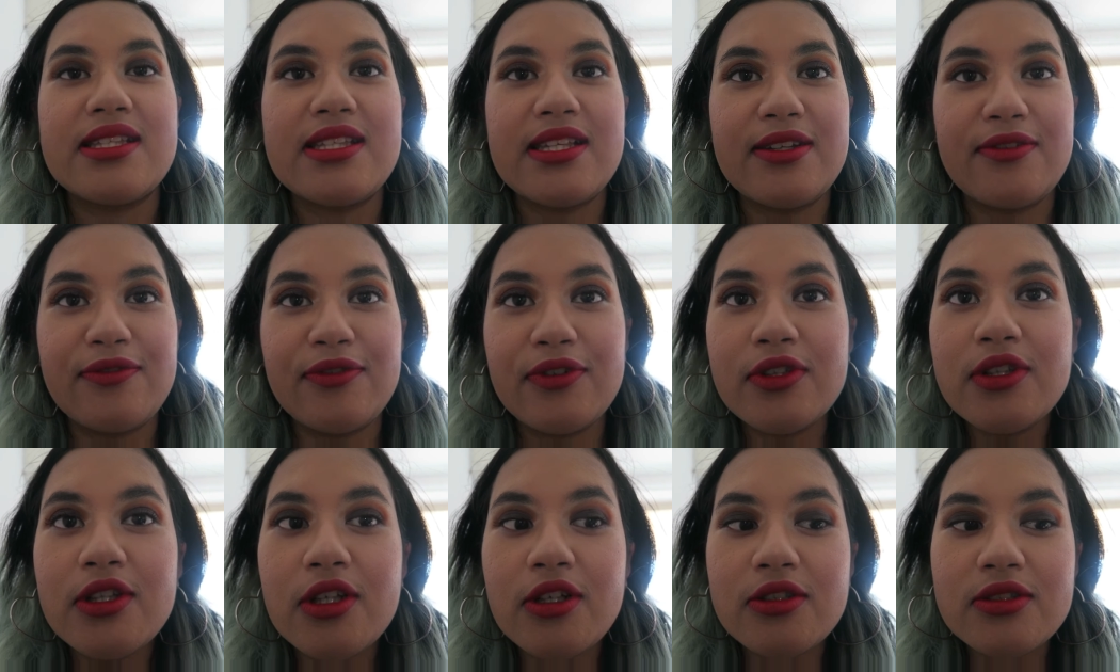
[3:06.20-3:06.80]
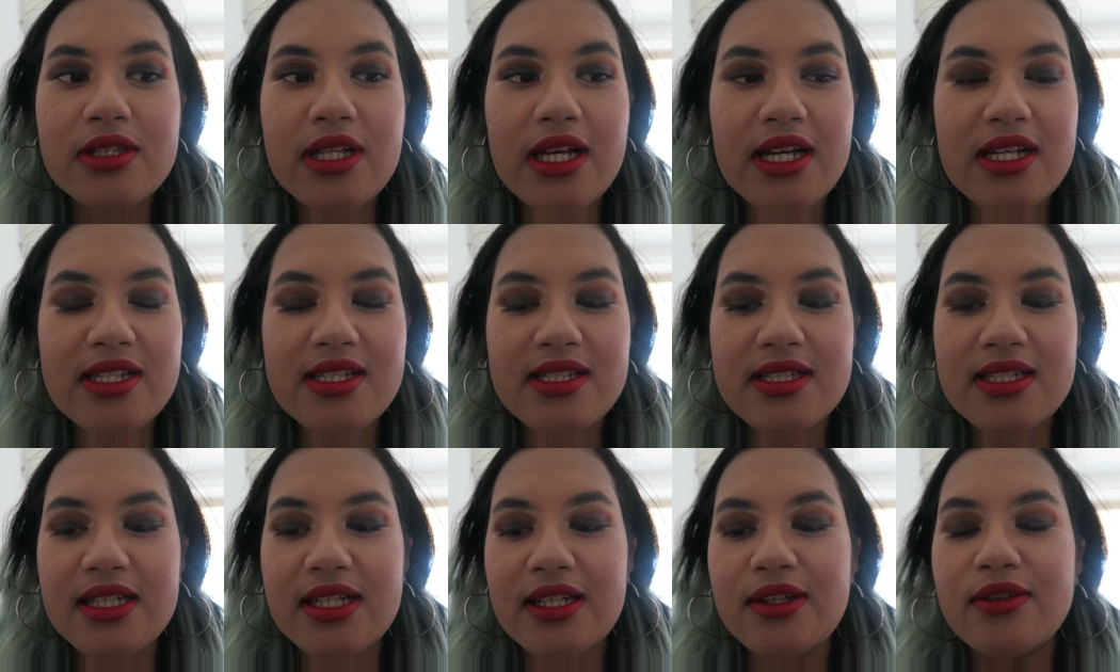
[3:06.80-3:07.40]
I said, for long
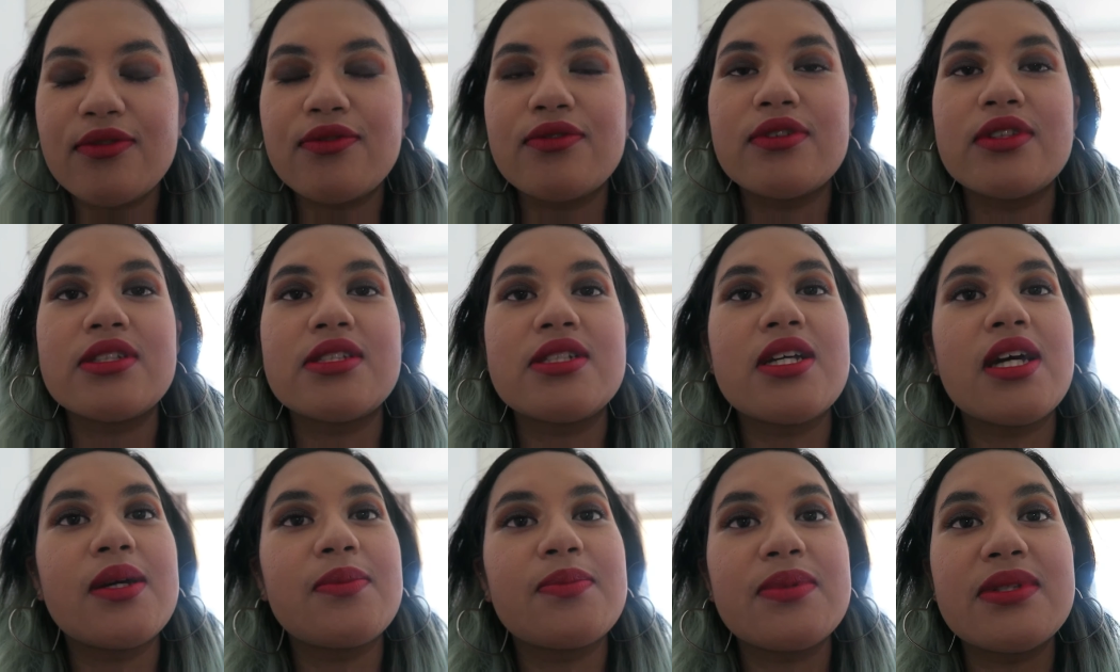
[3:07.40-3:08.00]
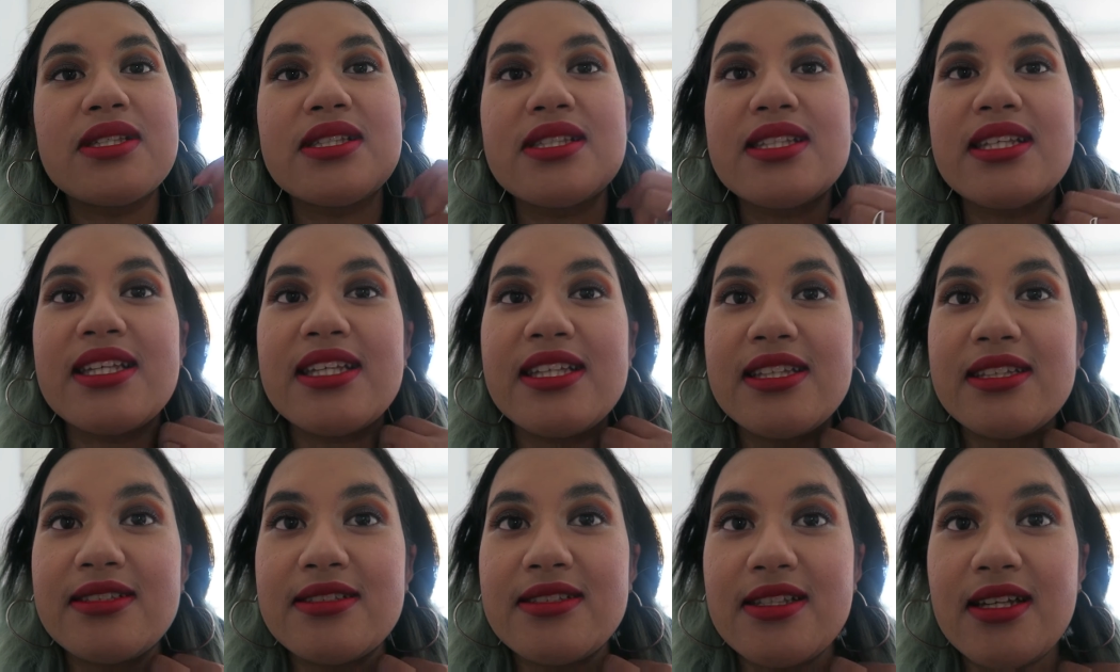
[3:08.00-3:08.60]
lasting, for the type of
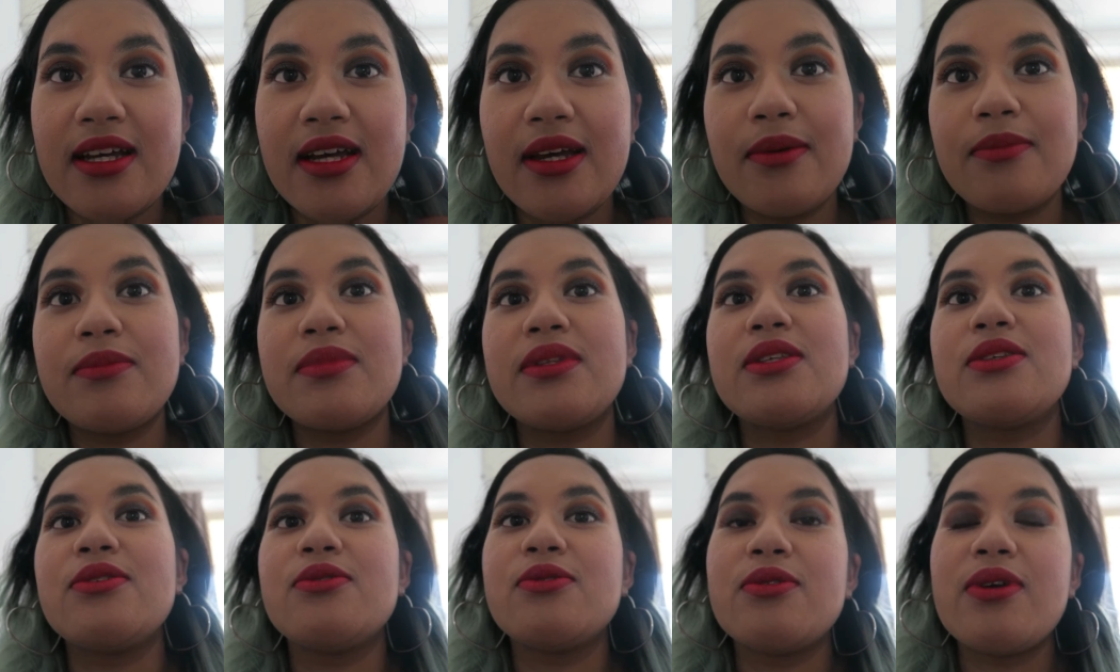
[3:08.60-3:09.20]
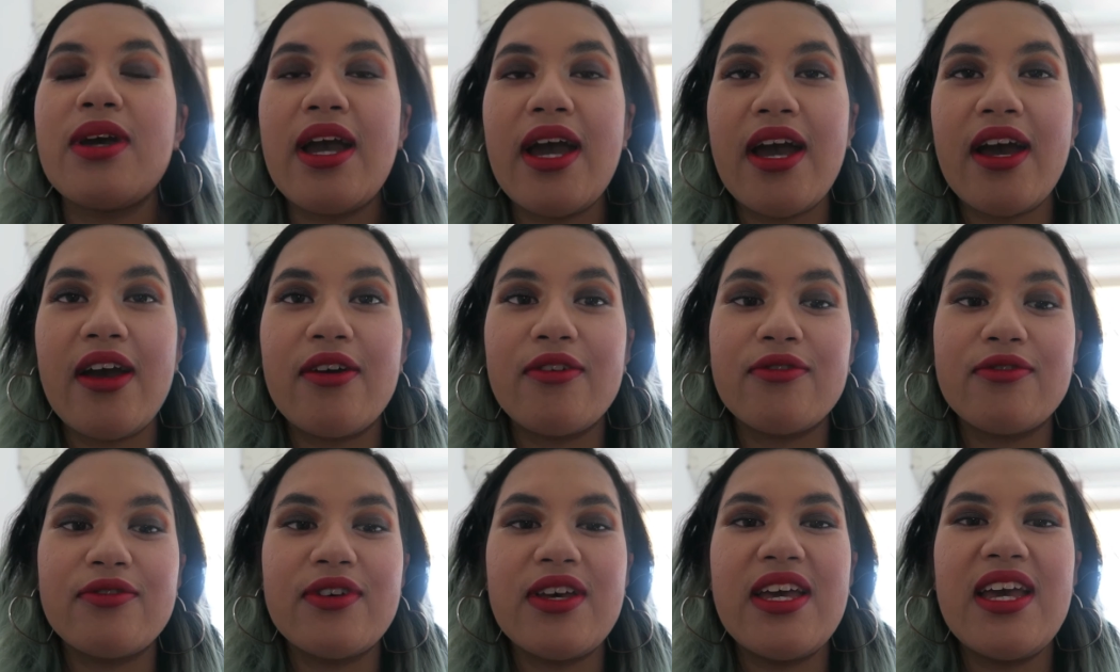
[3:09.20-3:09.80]
skin type that you
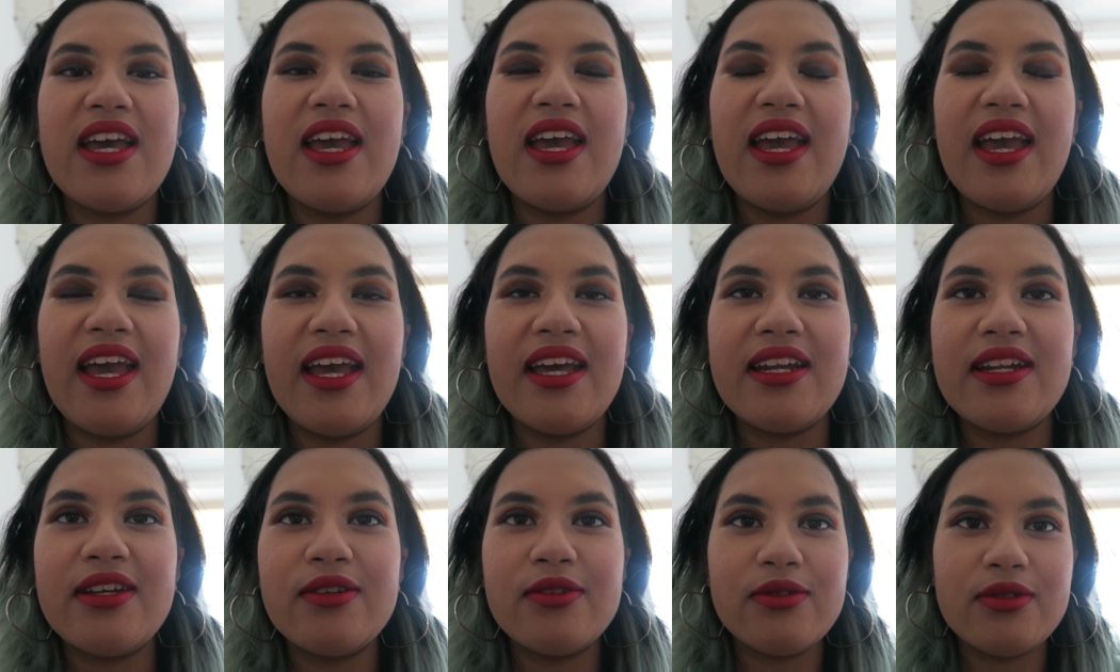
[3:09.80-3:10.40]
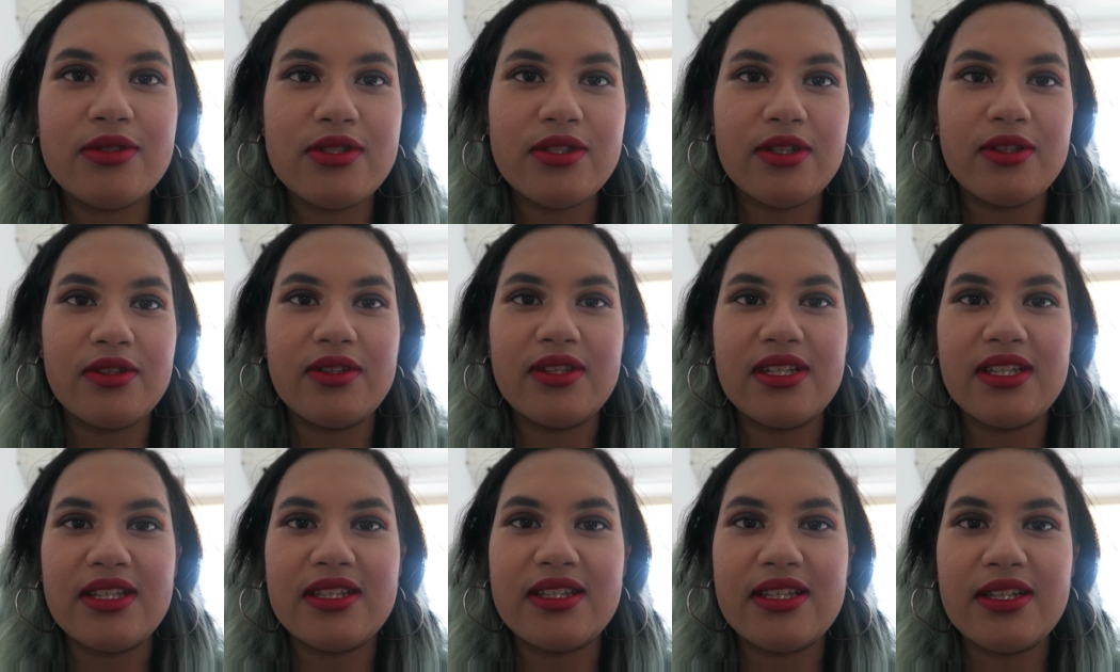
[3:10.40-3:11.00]
have. And I also
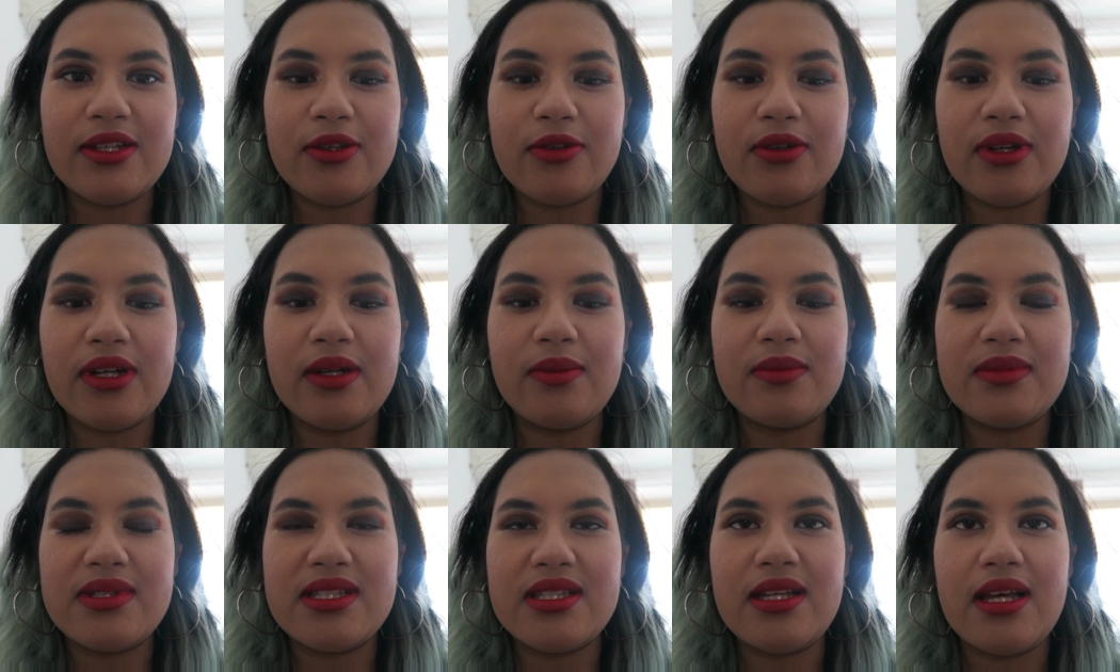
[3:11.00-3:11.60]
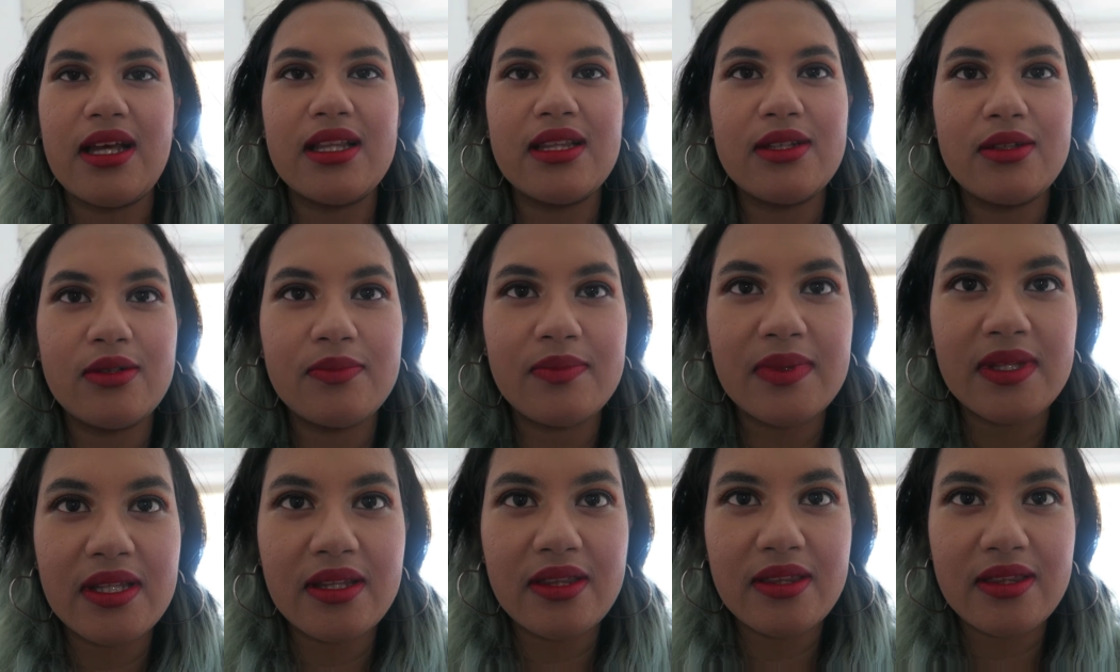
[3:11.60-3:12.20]
think that cream is a little
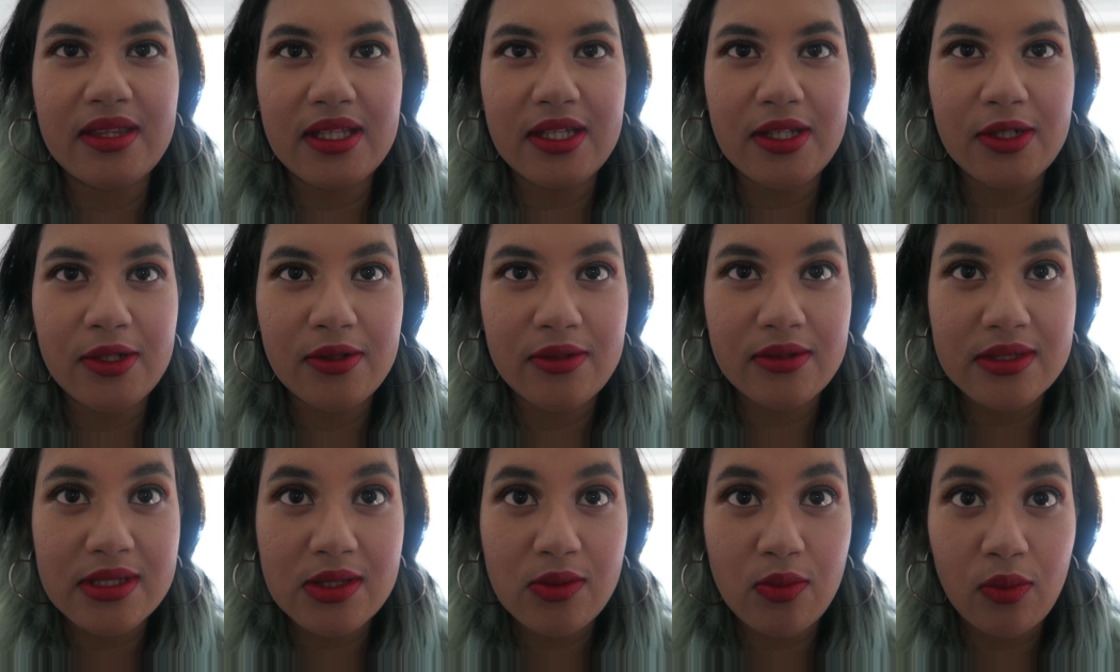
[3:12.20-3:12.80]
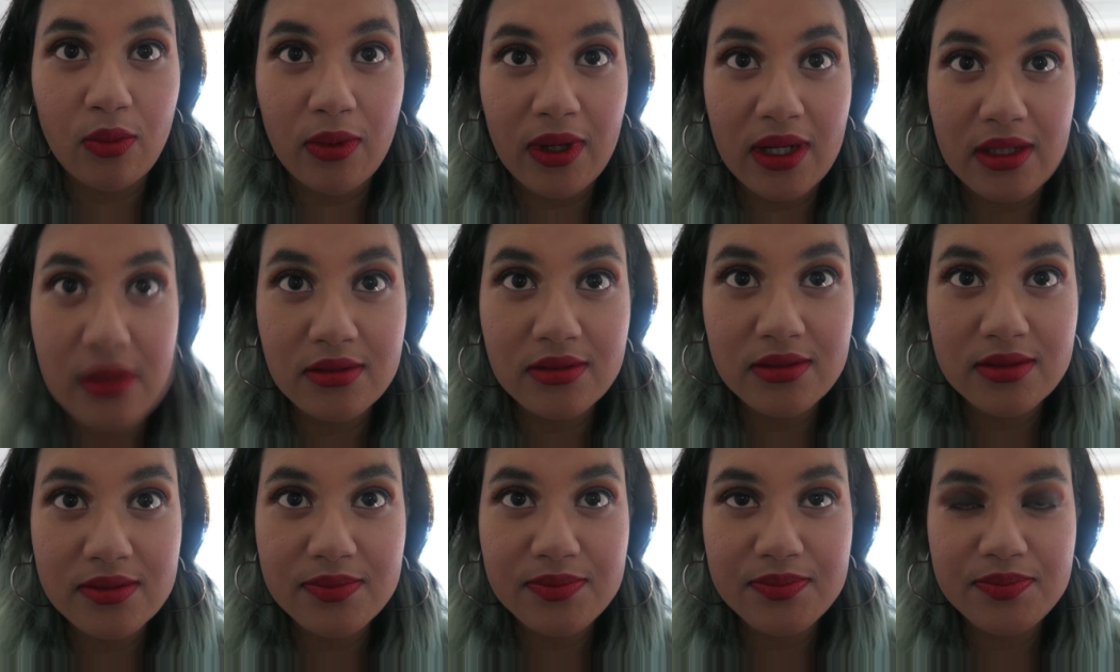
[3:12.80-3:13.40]
bit thicker as
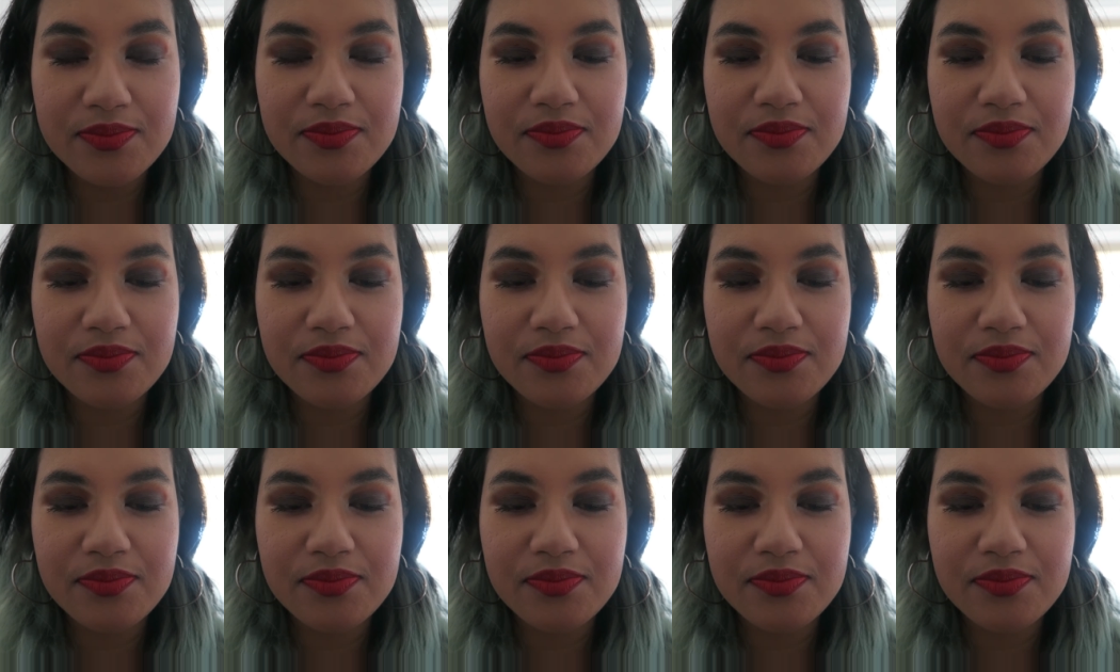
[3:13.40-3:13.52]
well.